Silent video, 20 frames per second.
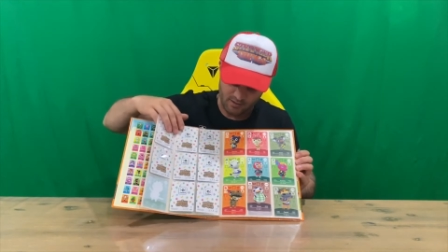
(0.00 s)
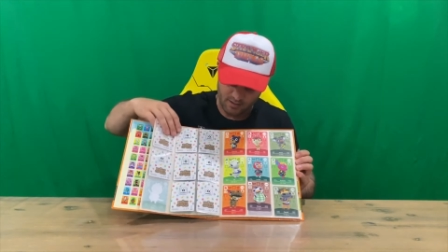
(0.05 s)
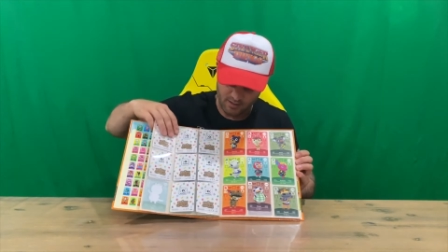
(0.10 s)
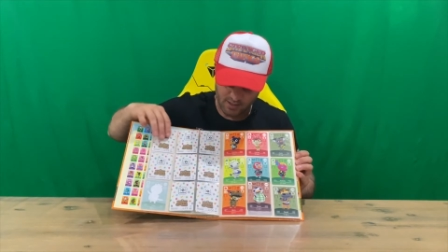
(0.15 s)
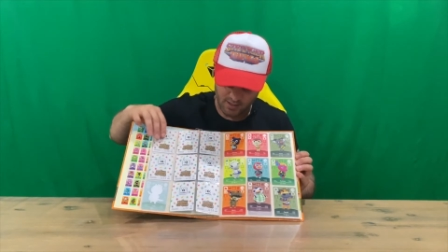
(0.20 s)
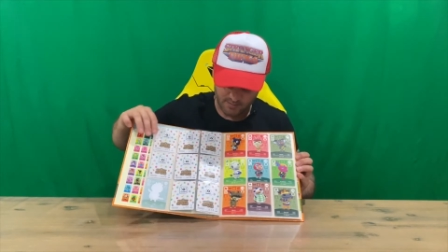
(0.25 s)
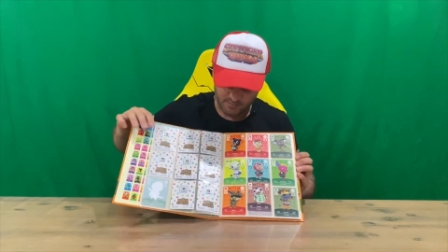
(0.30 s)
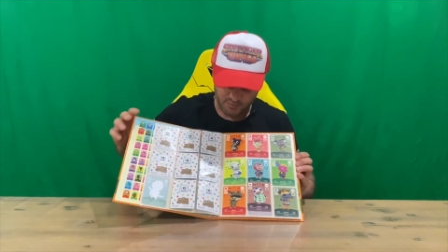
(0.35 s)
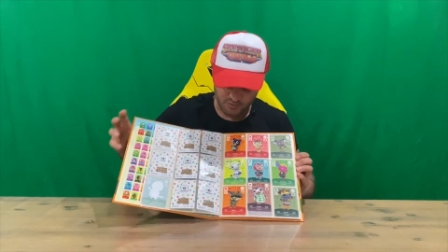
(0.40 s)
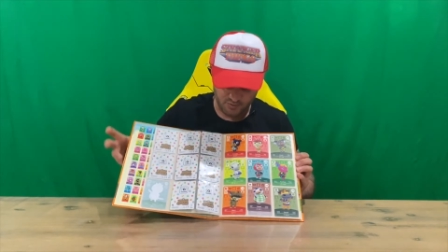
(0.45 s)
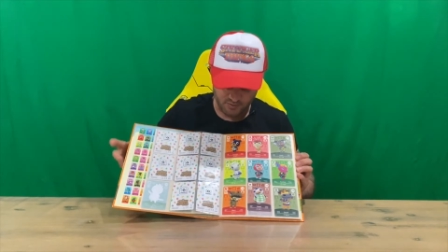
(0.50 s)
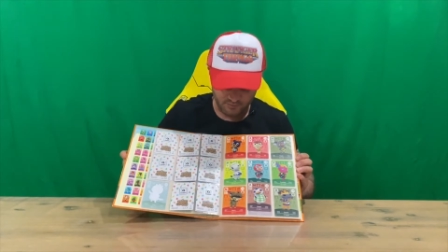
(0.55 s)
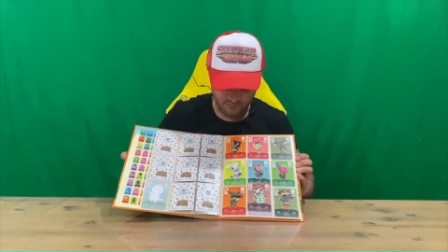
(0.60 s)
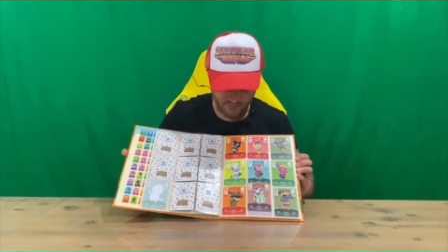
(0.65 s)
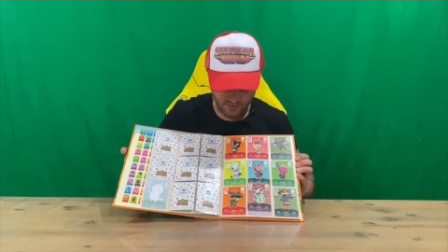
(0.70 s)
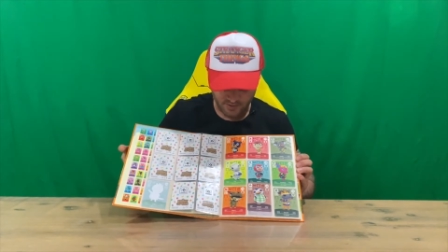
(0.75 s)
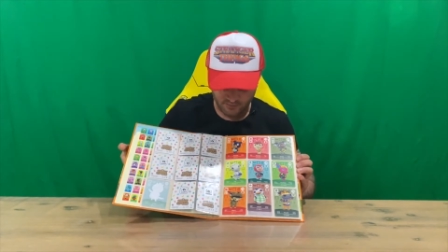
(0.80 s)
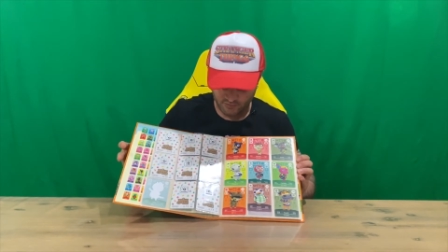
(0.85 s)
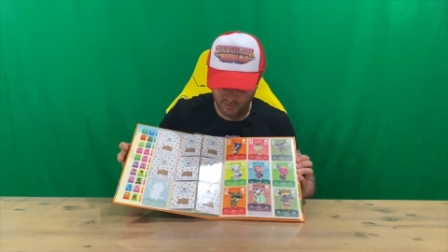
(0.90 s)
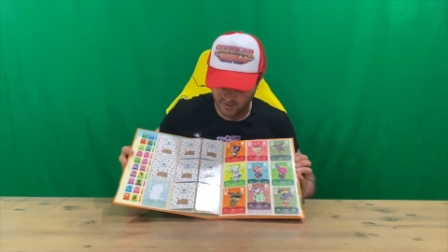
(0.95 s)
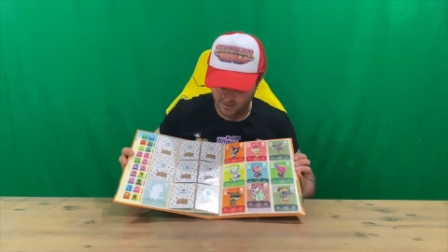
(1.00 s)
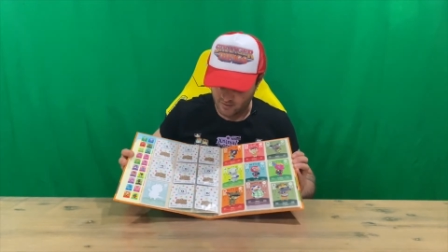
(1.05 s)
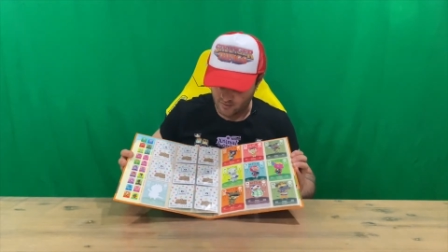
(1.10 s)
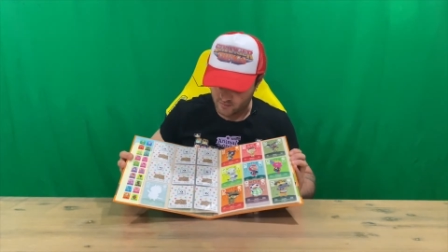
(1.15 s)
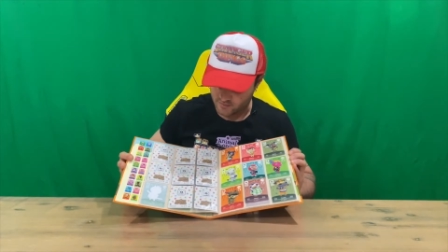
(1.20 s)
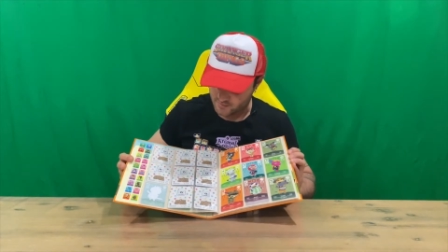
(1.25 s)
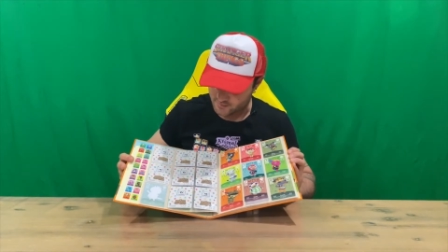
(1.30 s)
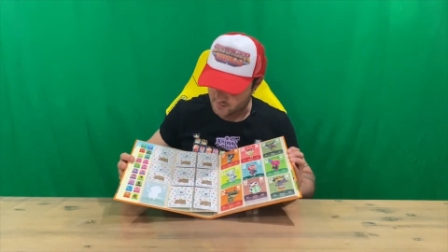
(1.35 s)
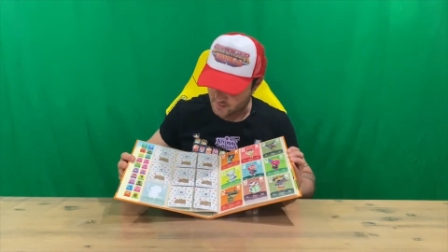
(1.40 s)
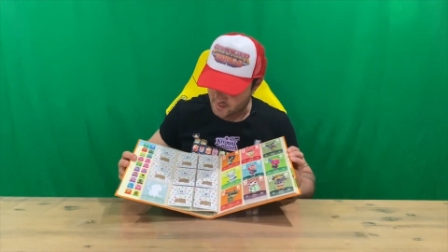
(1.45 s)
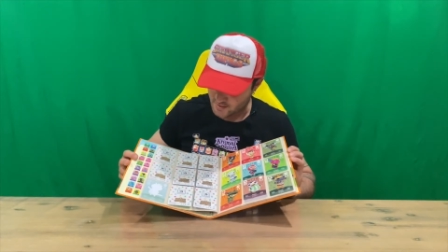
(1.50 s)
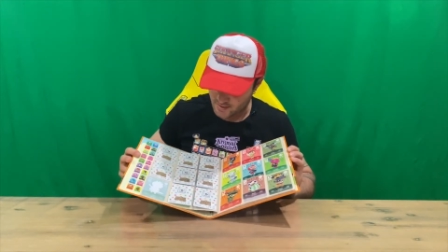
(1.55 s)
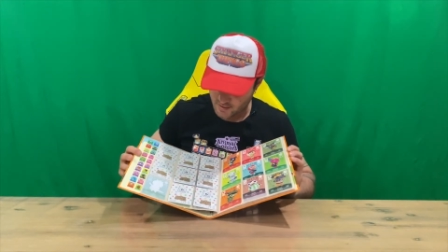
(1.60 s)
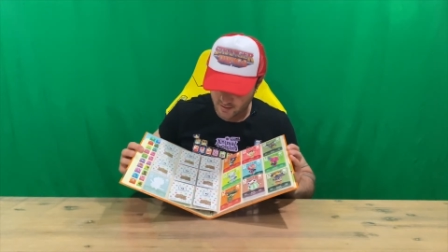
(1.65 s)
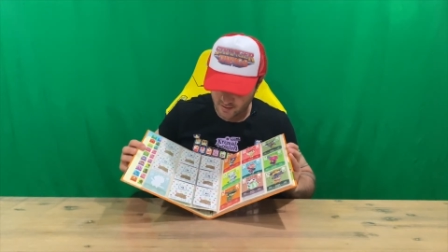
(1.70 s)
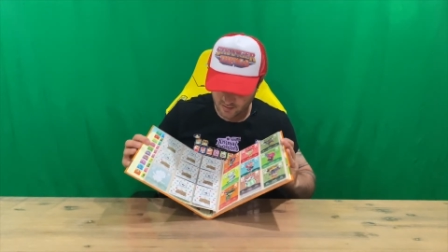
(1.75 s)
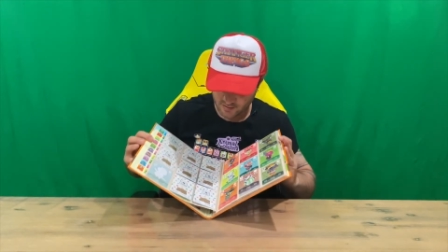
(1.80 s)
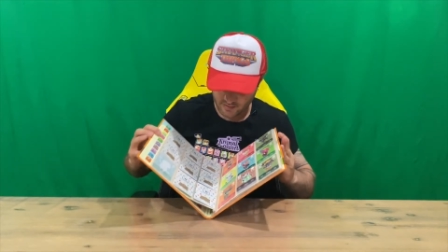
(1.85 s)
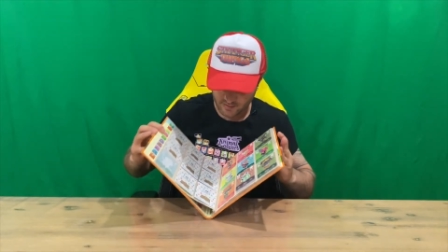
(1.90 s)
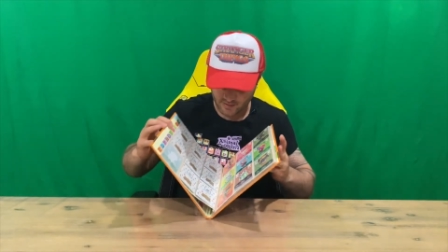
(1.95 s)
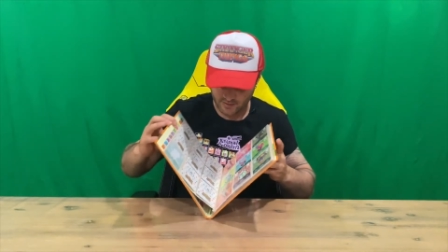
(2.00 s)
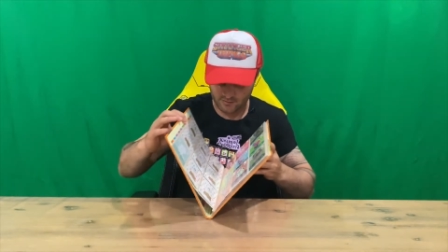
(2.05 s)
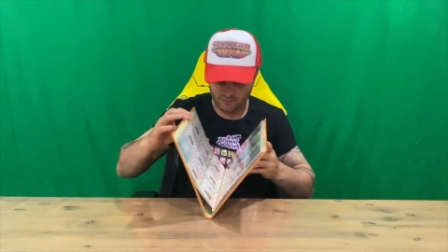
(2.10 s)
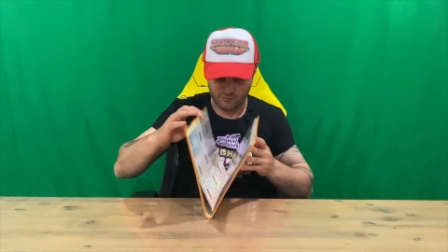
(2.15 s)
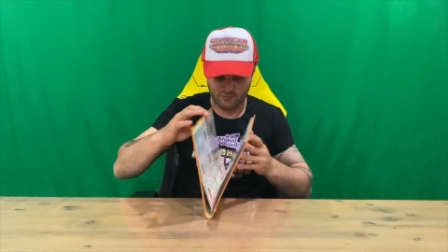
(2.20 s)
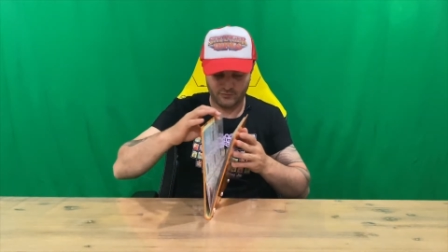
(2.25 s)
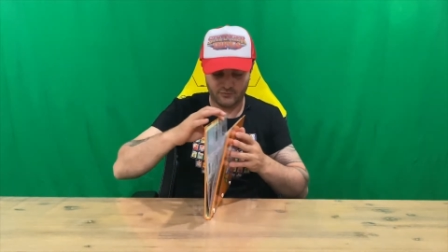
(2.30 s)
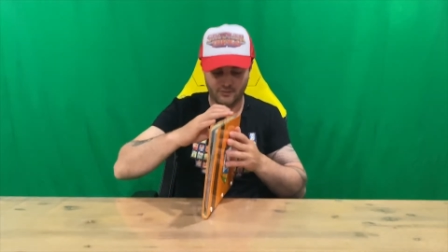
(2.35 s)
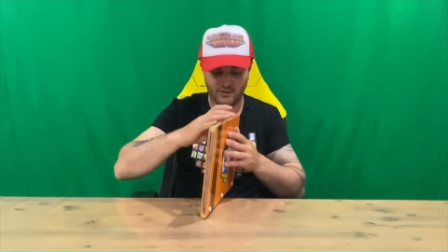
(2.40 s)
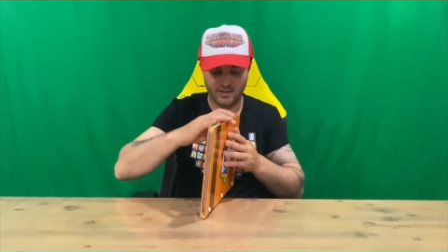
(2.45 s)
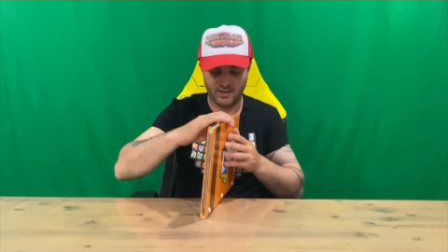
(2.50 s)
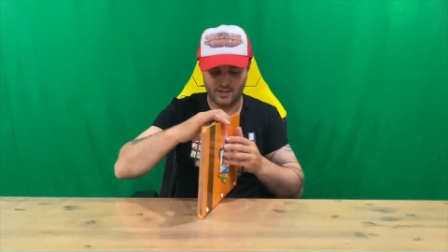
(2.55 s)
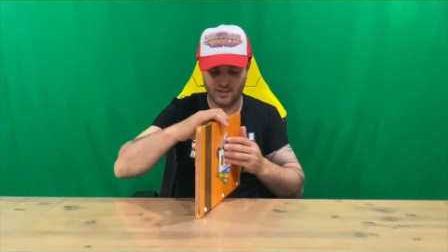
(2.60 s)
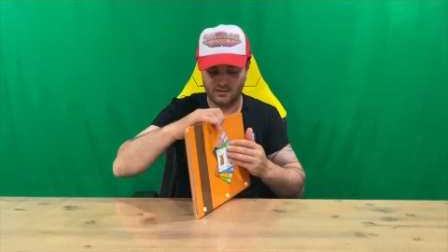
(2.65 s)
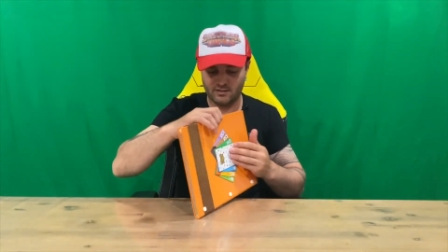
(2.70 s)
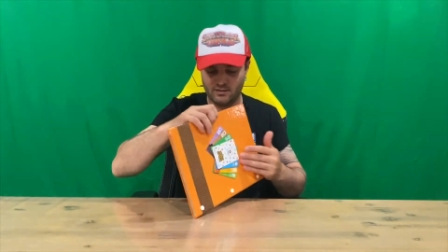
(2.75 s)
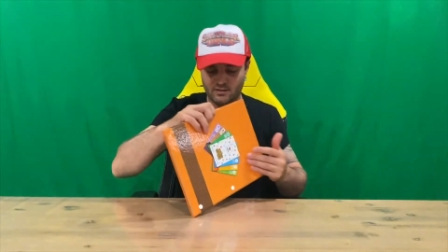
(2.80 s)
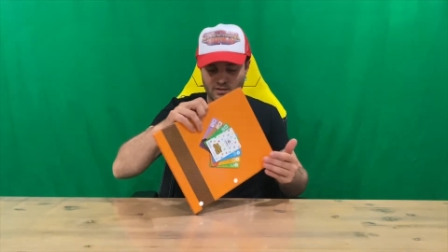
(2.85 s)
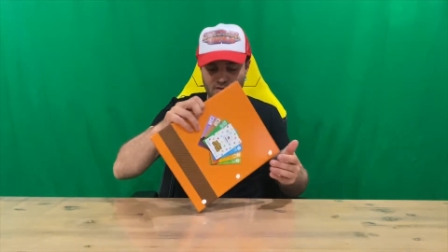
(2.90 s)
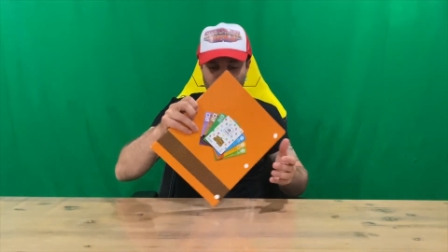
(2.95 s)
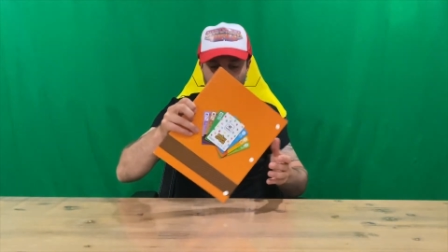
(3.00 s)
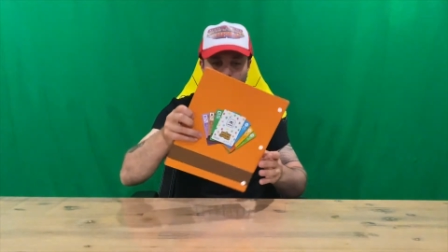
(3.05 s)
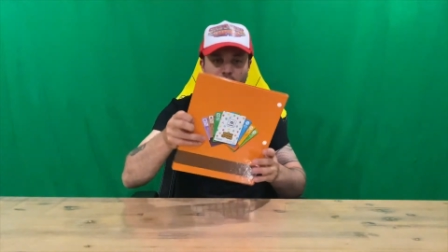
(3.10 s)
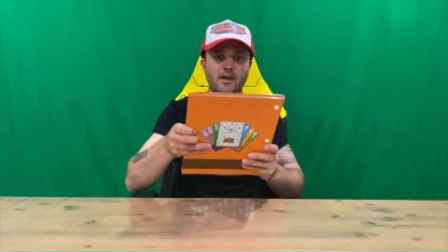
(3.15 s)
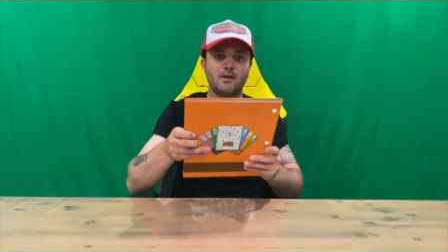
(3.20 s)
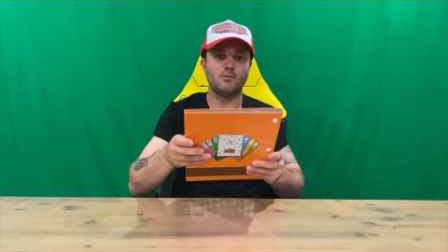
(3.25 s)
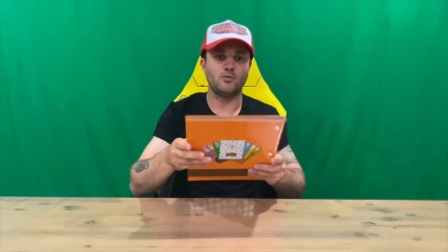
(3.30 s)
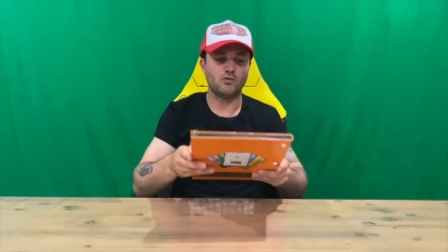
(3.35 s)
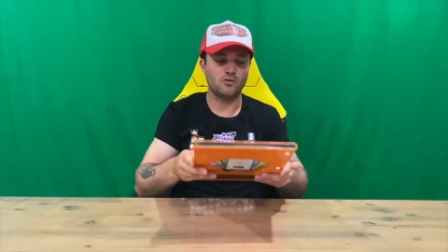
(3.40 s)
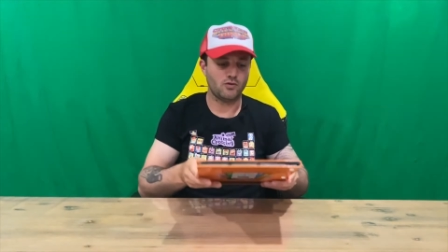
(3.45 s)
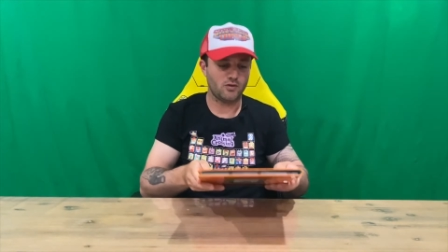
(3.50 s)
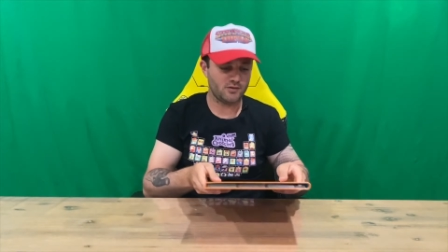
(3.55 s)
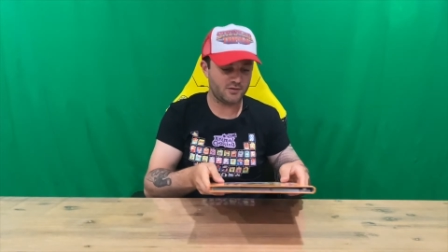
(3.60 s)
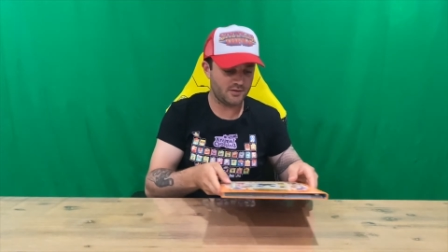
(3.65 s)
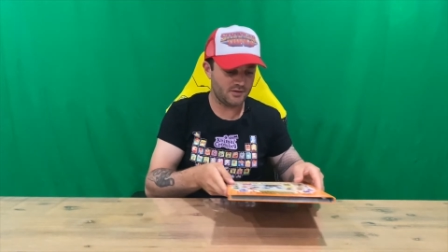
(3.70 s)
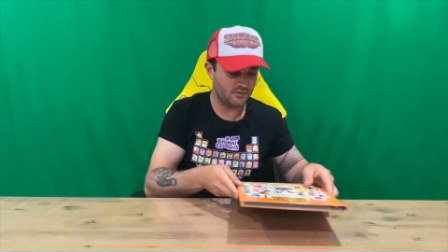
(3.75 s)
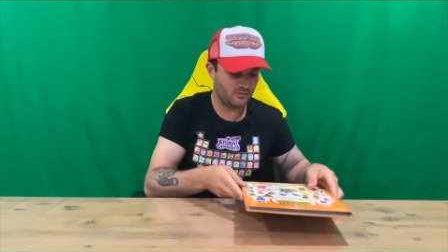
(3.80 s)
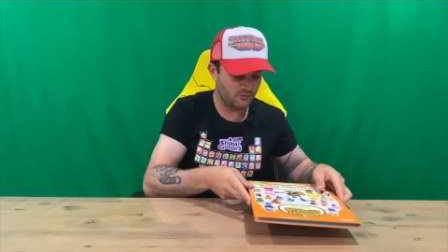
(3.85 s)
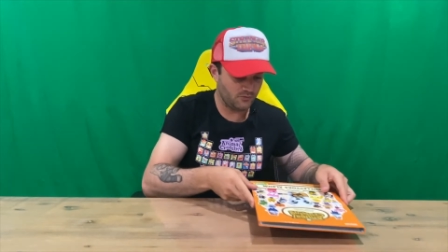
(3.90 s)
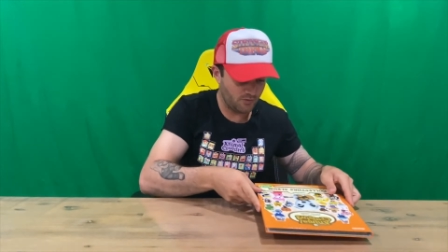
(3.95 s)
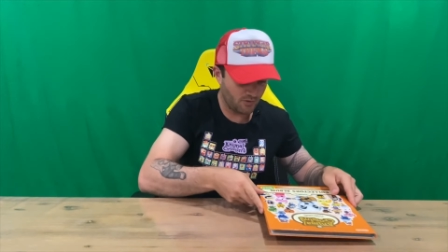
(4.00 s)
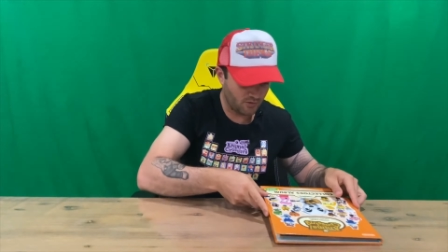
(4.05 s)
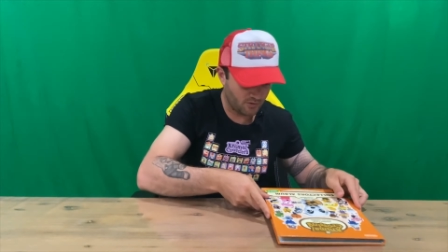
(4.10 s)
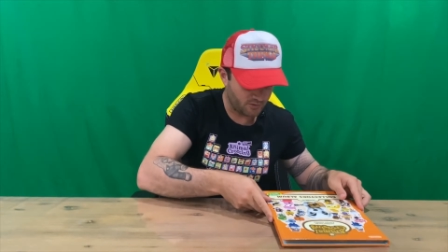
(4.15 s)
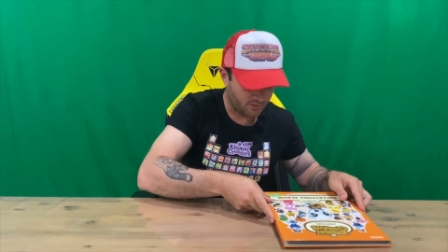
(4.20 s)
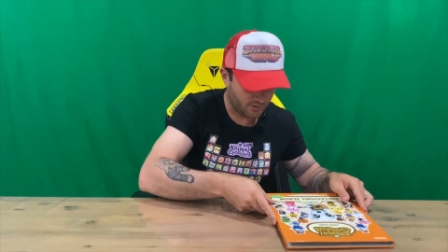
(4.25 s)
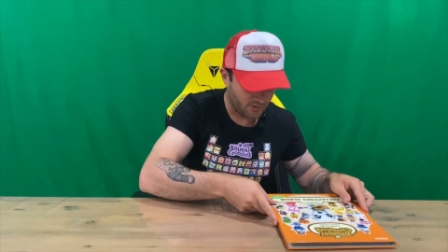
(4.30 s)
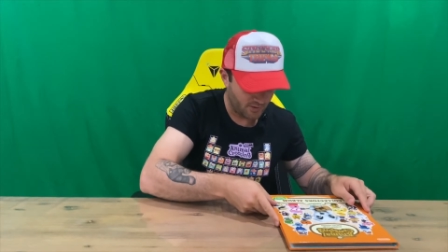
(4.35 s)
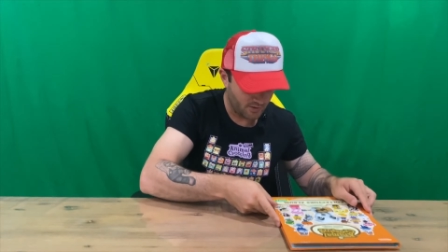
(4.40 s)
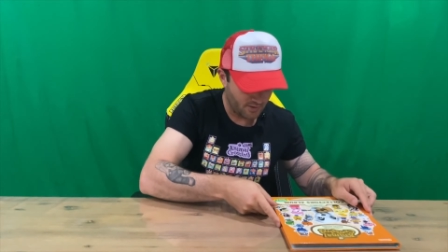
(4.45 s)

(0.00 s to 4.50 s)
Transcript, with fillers: um, who your favourite characters are, are you a fan of Animal Crossing or not?